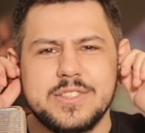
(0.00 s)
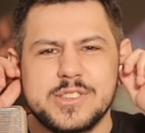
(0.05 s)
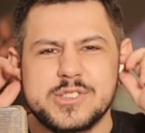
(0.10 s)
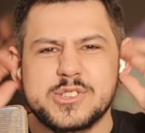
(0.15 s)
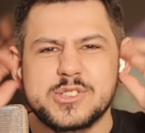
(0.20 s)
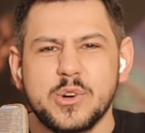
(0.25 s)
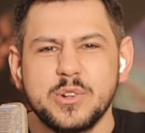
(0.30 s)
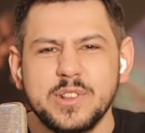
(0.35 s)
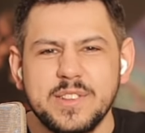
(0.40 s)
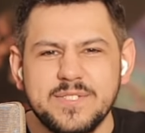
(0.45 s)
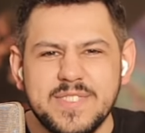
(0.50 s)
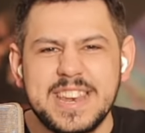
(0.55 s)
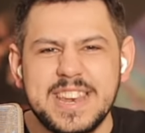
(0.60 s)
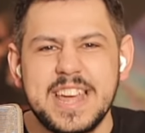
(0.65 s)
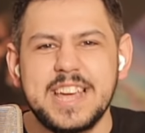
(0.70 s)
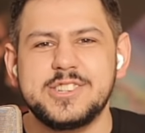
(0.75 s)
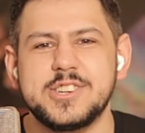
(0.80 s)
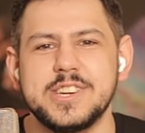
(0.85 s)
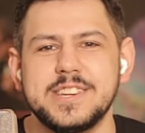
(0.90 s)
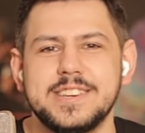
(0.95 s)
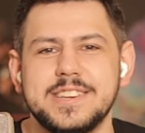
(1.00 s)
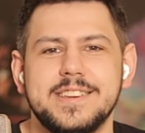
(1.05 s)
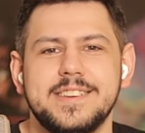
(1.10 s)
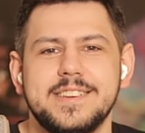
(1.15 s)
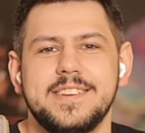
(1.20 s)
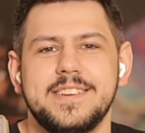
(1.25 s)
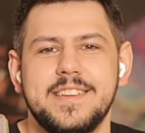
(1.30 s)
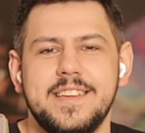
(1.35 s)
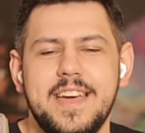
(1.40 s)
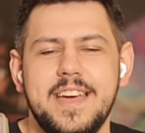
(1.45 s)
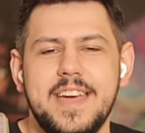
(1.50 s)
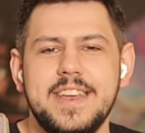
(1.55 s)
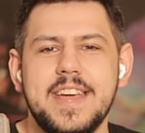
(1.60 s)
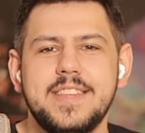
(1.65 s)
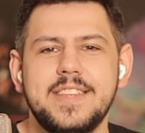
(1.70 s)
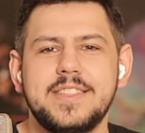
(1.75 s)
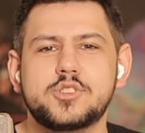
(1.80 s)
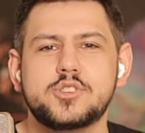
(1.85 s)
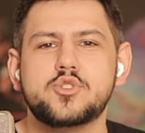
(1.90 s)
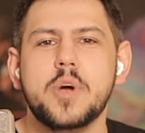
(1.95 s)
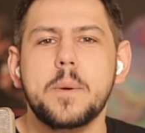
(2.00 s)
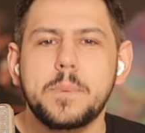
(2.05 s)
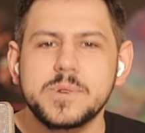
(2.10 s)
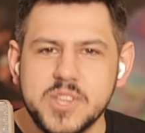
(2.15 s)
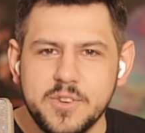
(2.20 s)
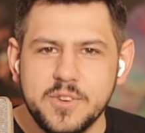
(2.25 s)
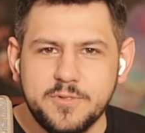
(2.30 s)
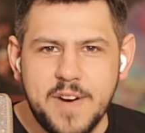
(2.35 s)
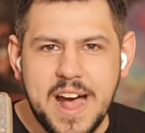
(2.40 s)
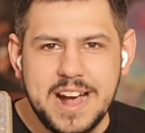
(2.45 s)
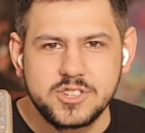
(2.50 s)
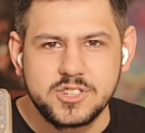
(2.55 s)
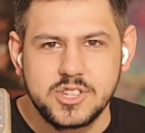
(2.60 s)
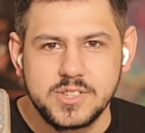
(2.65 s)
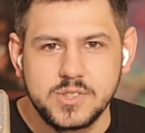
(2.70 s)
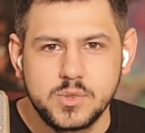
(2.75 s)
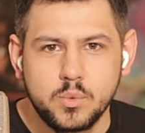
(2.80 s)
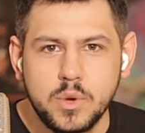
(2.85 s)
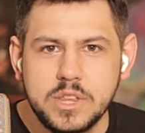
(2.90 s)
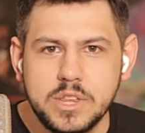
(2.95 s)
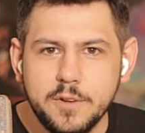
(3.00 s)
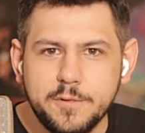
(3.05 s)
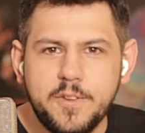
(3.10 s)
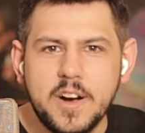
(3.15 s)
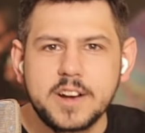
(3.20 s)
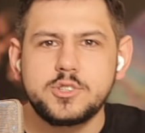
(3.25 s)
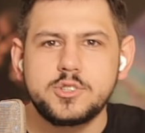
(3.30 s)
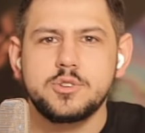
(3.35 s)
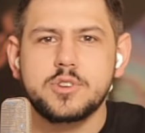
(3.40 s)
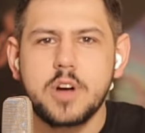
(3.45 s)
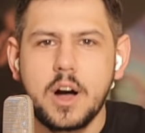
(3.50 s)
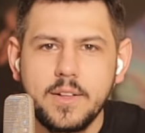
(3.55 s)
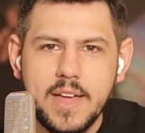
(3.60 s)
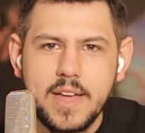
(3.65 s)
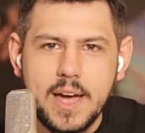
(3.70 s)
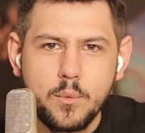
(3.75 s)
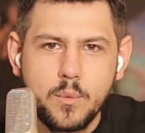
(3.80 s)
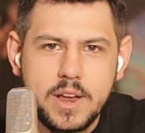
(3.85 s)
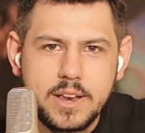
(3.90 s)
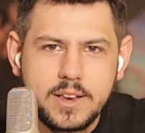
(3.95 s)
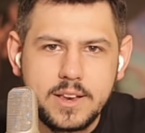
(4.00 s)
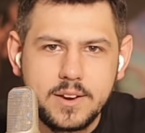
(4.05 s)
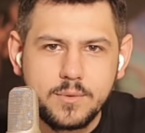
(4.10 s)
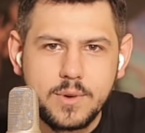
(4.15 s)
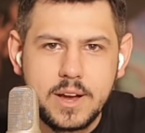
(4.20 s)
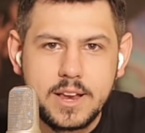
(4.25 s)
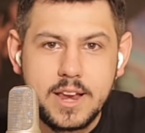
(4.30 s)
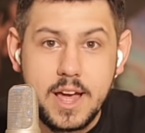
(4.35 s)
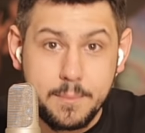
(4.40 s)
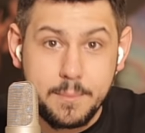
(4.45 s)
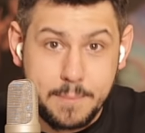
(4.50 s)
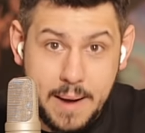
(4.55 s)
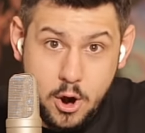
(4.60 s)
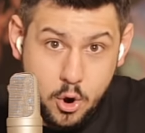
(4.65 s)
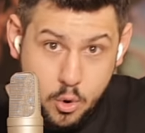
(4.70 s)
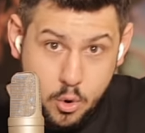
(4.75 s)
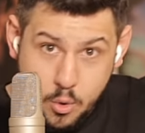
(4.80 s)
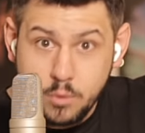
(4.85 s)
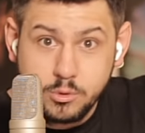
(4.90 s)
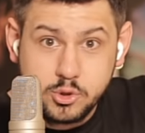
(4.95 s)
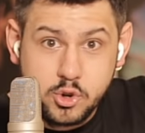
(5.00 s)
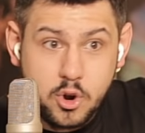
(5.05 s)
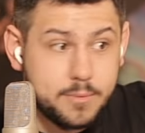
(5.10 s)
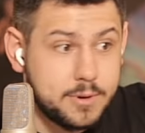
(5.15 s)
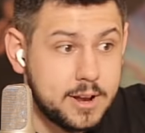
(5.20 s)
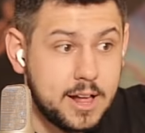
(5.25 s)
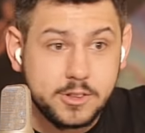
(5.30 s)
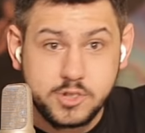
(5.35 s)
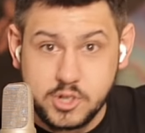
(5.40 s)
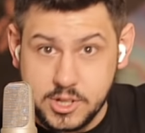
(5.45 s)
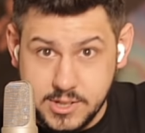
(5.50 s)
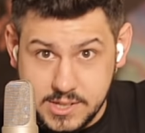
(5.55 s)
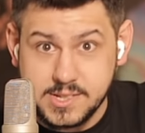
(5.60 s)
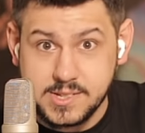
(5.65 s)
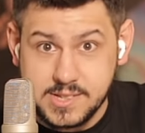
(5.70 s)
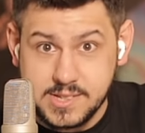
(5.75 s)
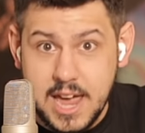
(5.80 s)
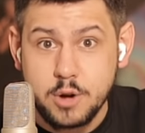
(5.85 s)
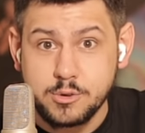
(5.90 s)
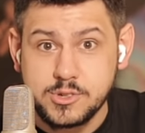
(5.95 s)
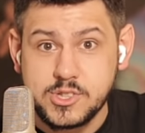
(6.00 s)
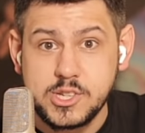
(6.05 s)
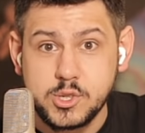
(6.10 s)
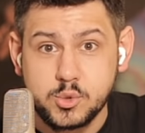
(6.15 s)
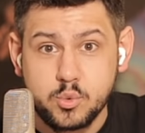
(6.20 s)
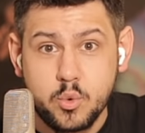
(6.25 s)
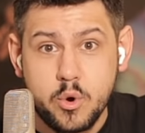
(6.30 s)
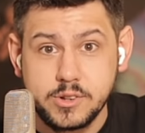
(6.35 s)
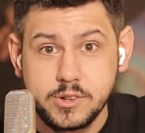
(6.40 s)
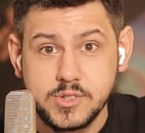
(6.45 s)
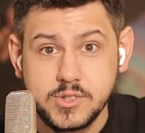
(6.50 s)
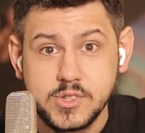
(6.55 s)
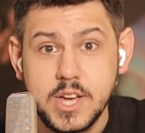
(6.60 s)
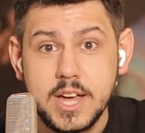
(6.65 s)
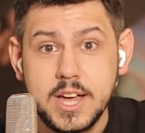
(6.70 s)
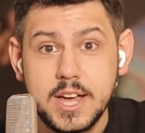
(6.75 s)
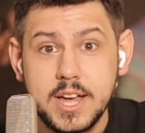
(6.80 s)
the soul of the nation, and that Trump was a fascist. What the fuck do you call that when by her own terminology, this is AOC's words,